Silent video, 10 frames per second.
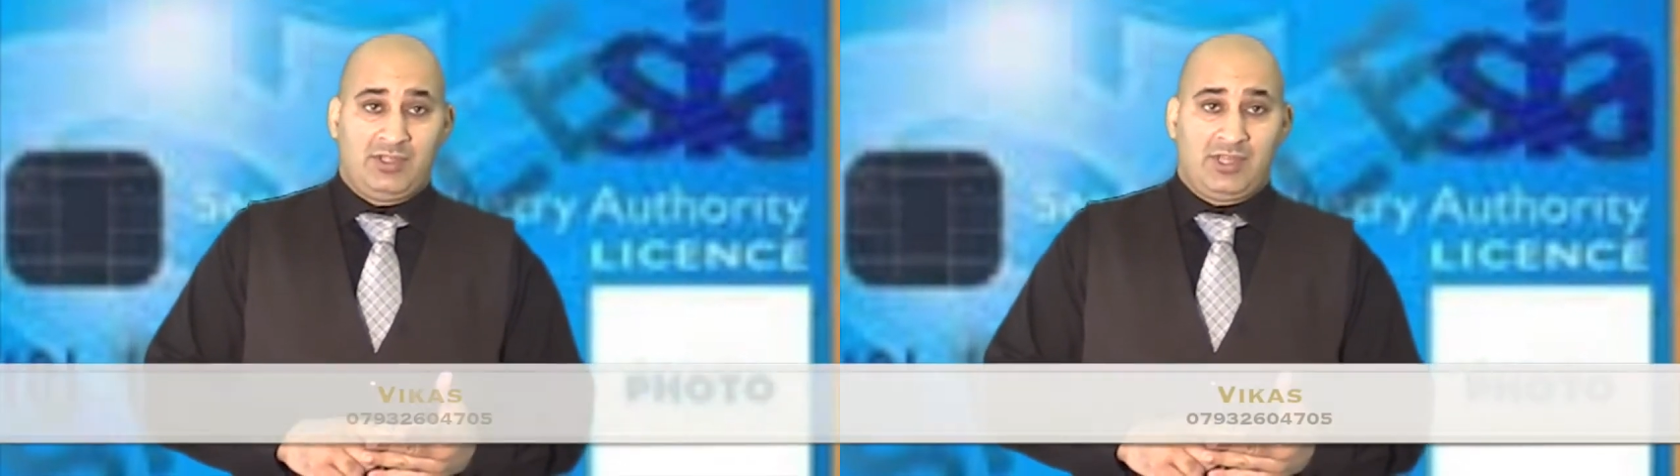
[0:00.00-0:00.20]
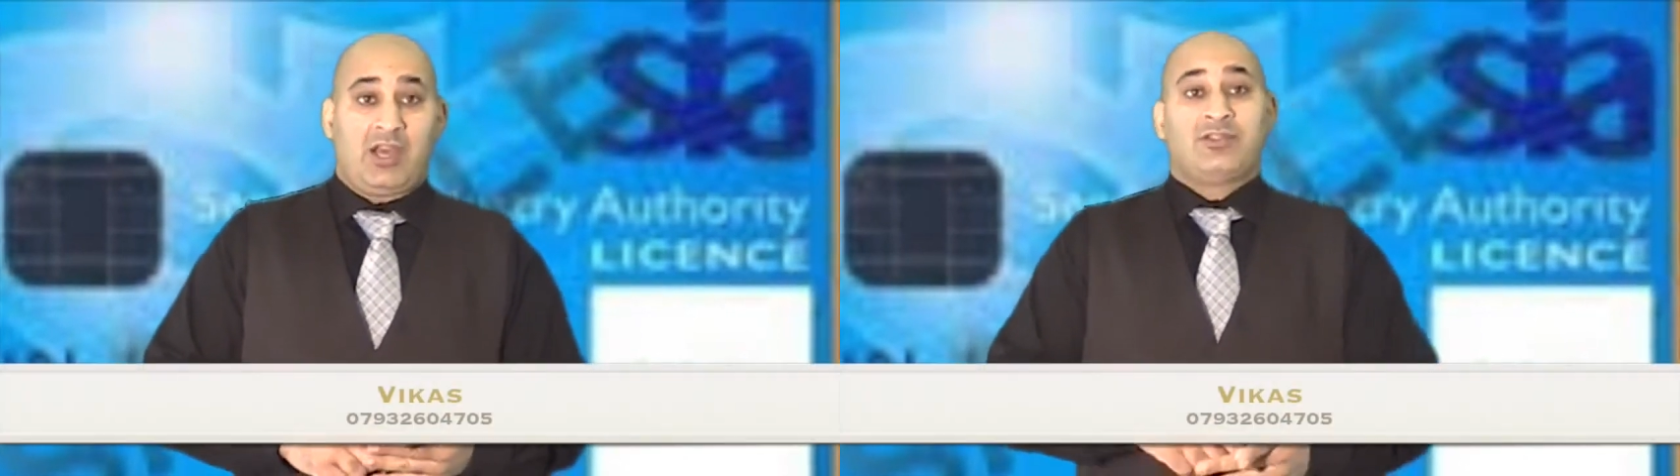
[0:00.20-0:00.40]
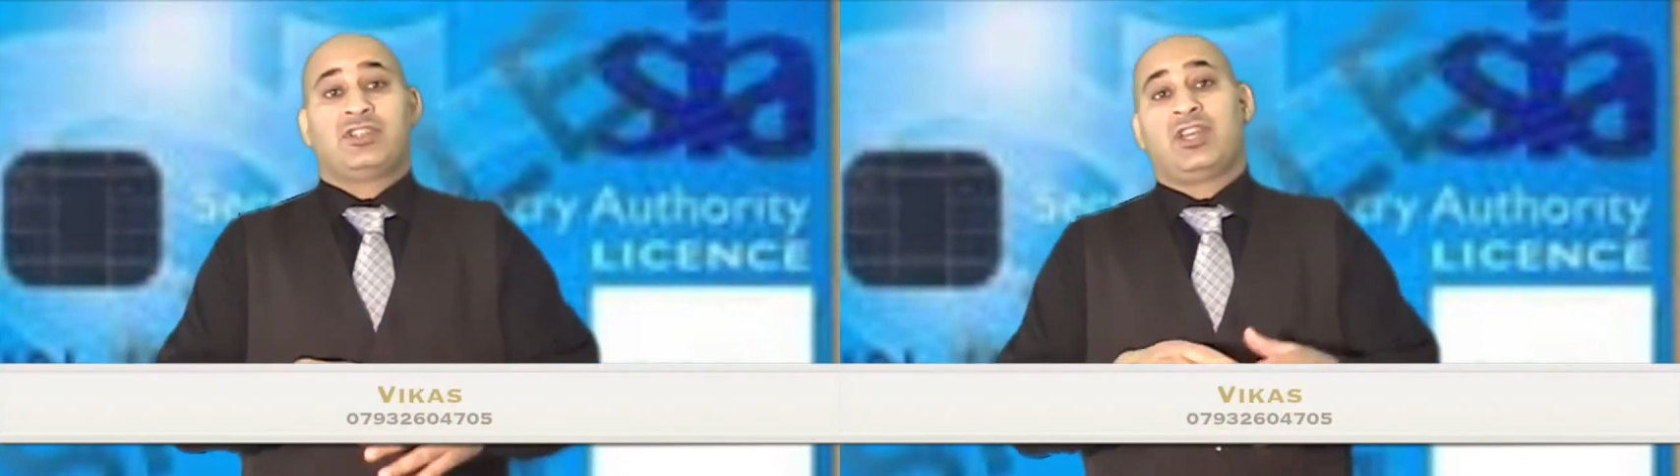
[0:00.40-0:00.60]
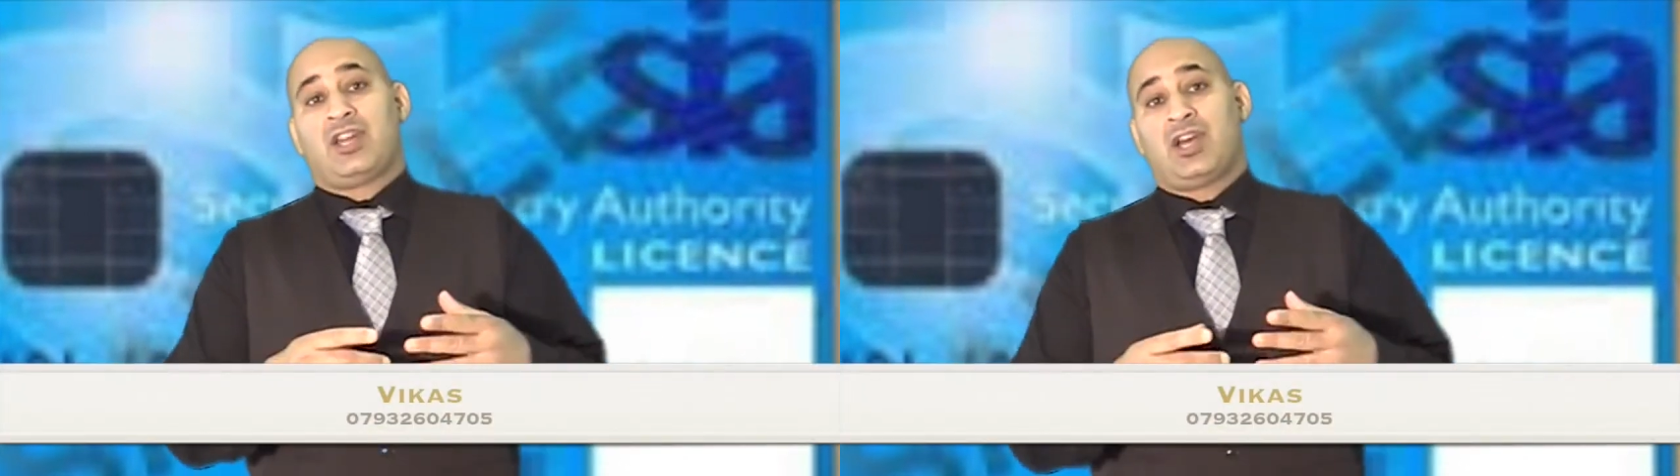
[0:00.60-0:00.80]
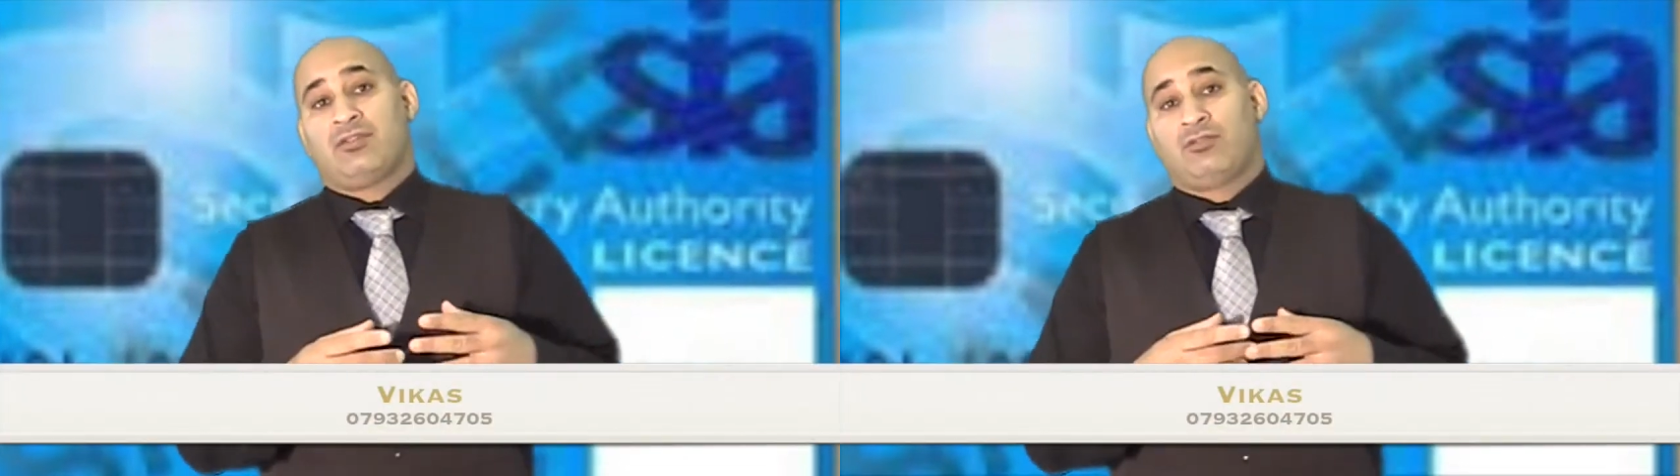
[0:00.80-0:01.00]
how to get
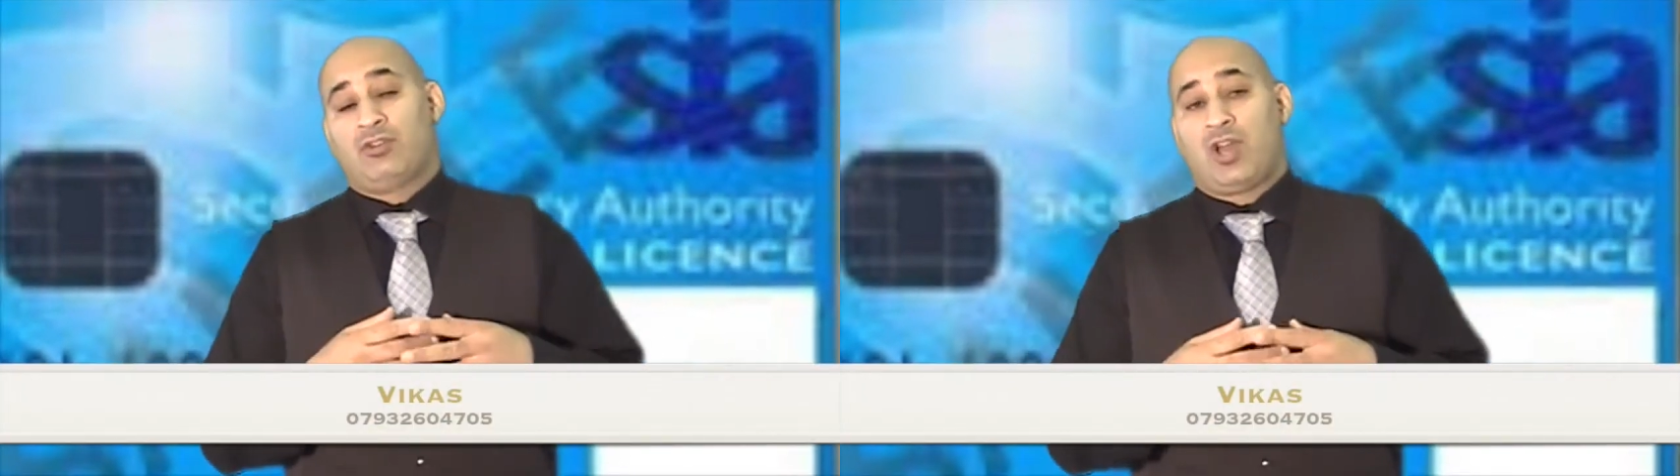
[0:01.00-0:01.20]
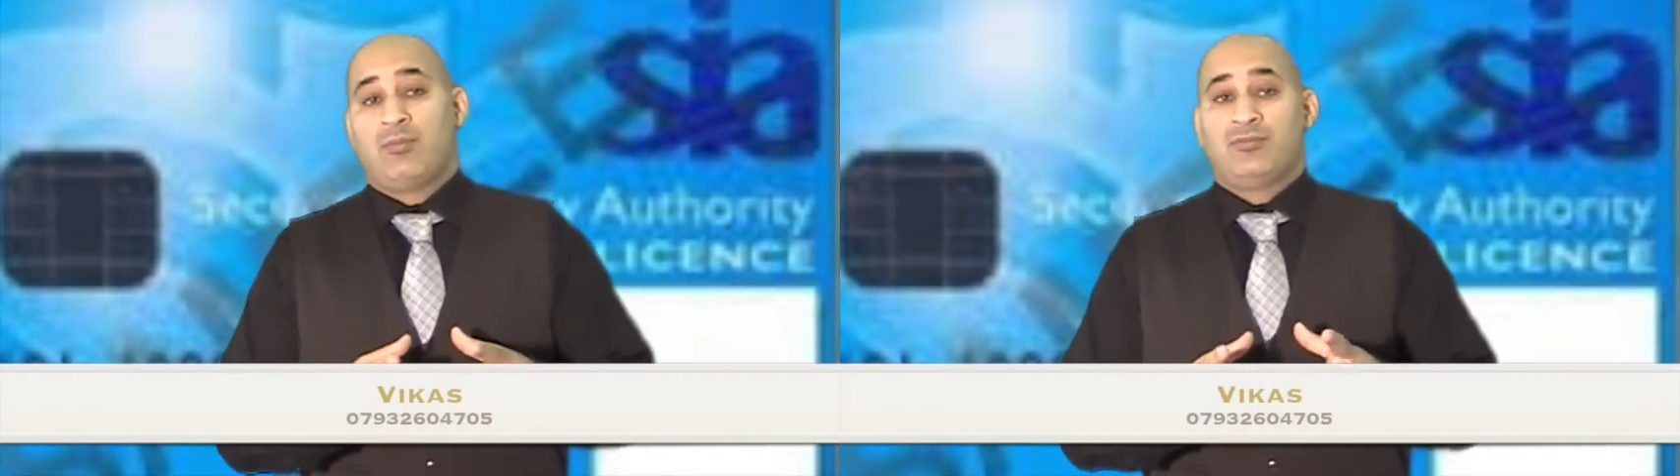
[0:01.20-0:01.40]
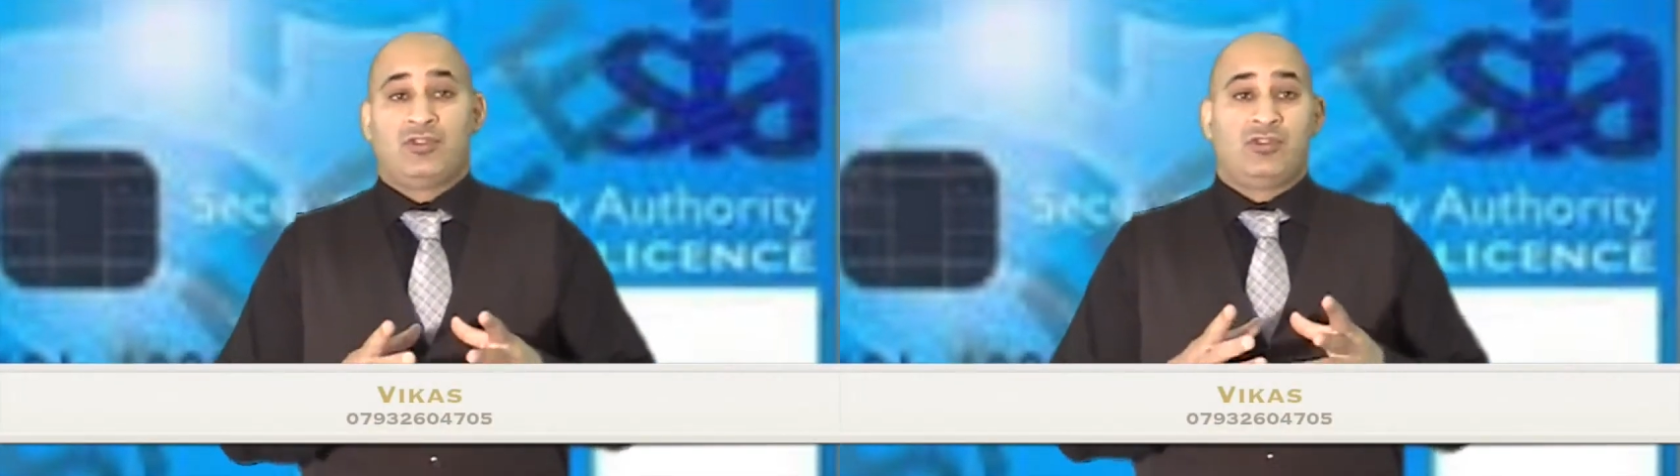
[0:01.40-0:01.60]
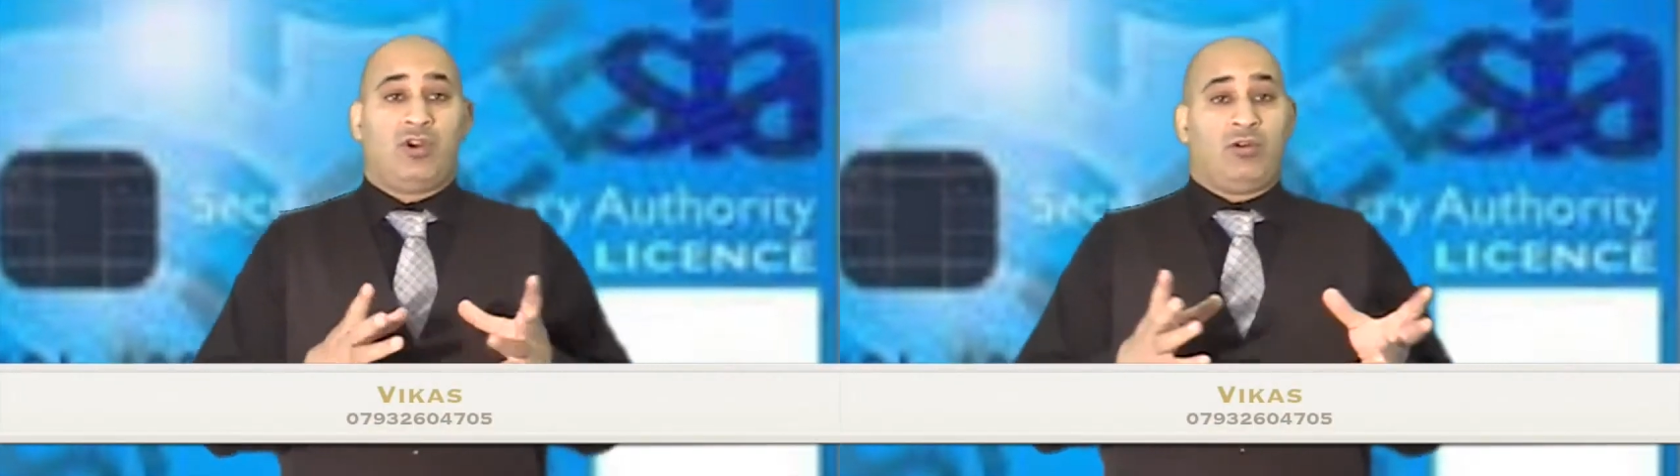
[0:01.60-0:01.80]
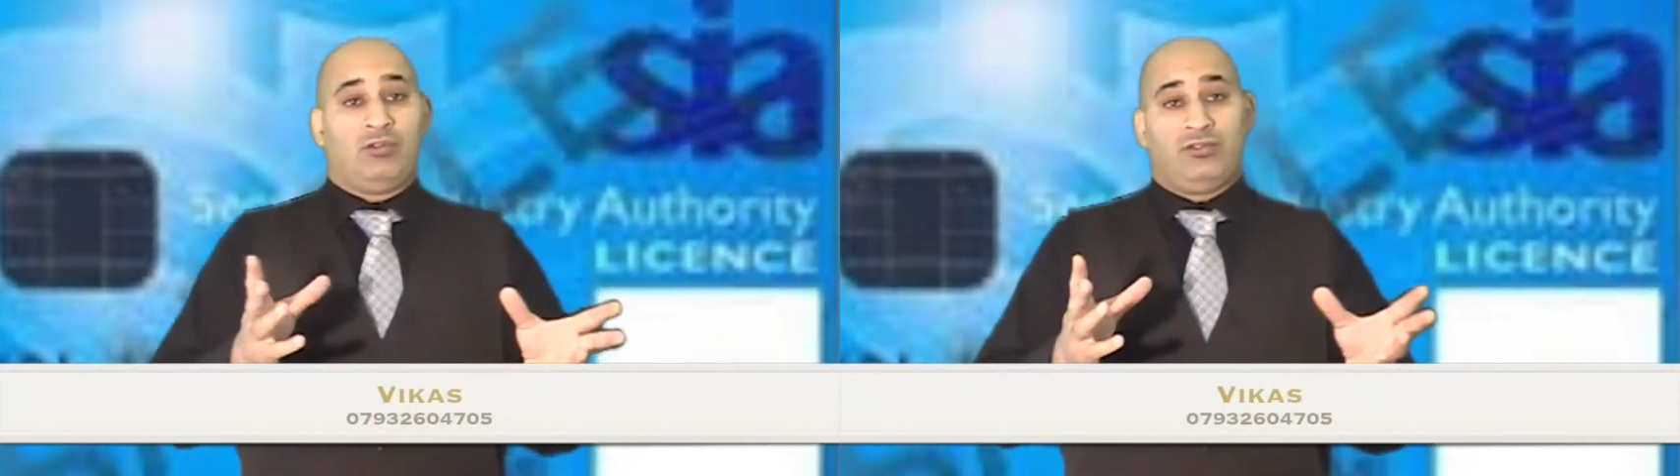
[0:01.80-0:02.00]
out of grabs and
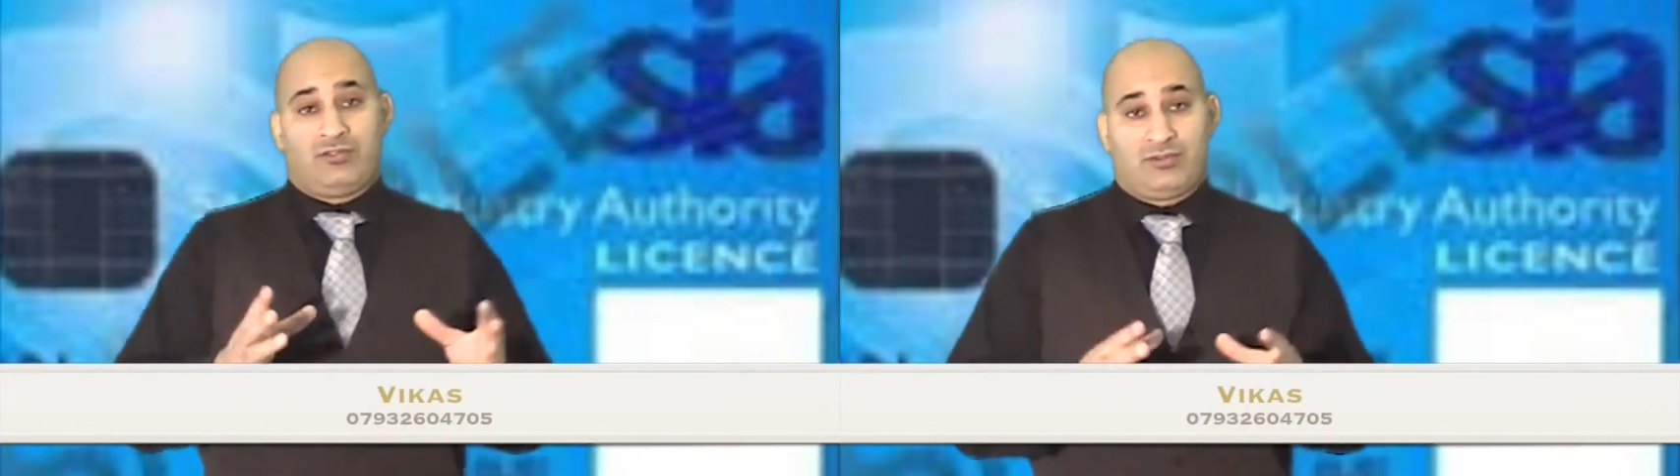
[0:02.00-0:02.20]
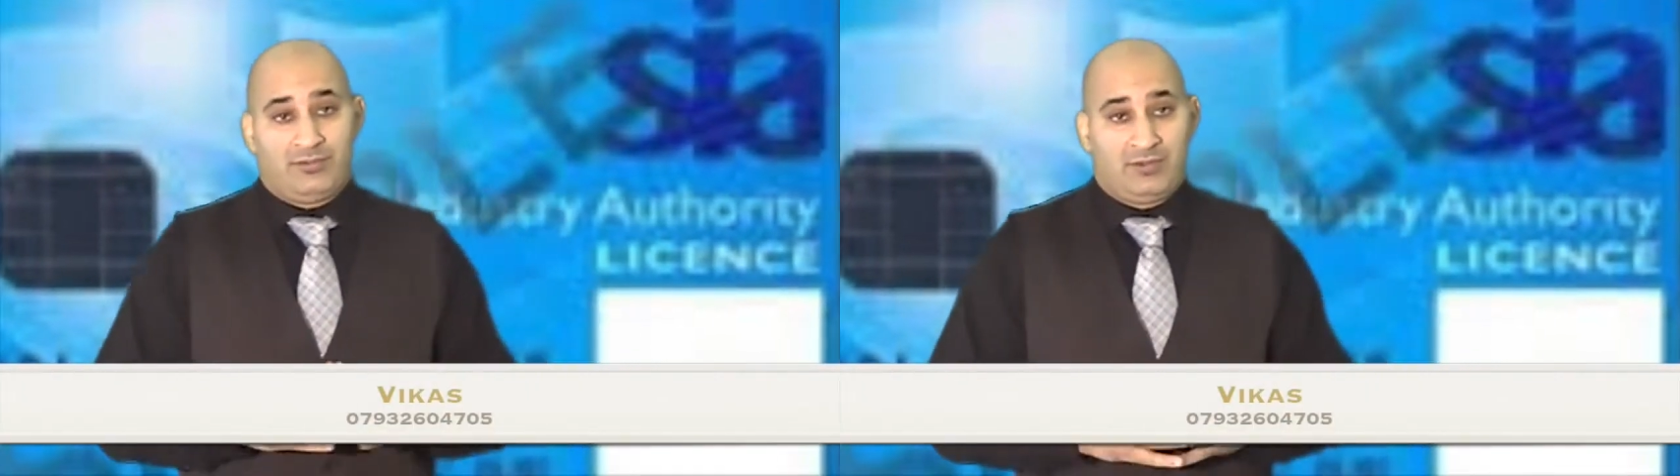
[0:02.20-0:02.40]
holds,